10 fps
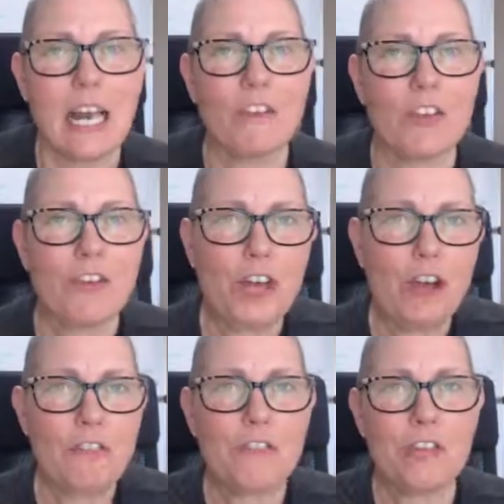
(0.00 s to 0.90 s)
If you've
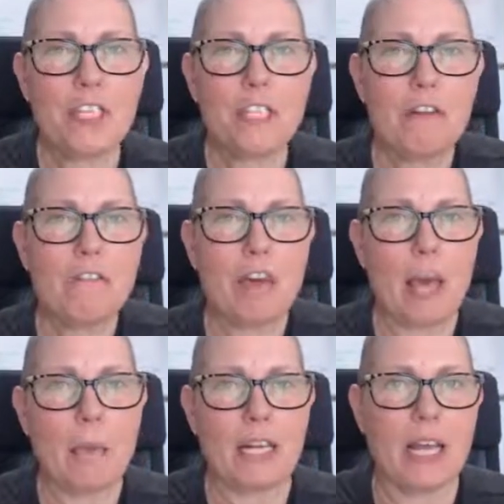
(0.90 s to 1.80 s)
got feast and
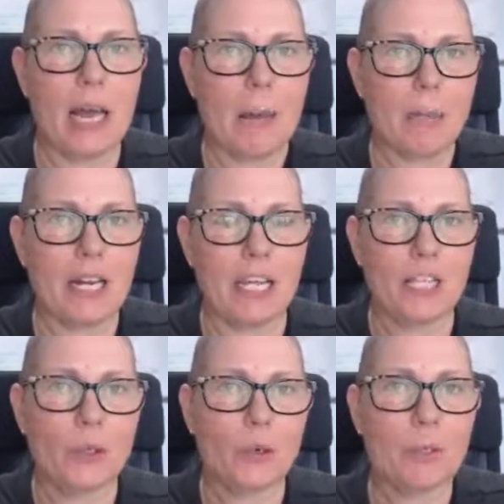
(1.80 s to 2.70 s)
famine happening
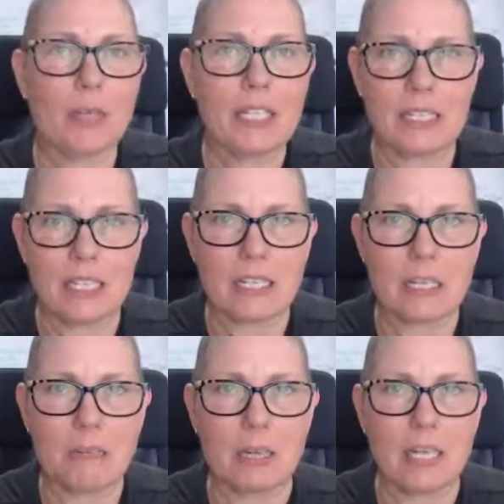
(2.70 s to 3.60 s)
in your
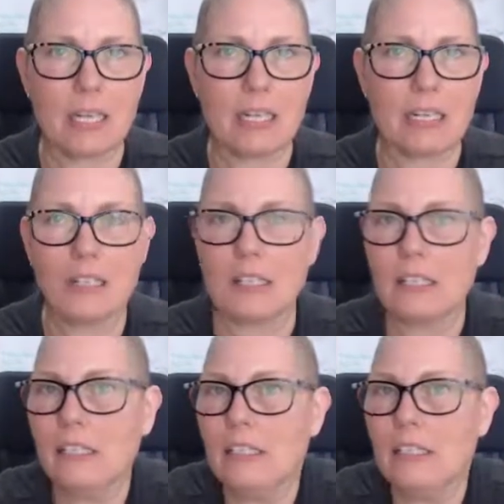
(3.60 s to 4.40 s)
business because,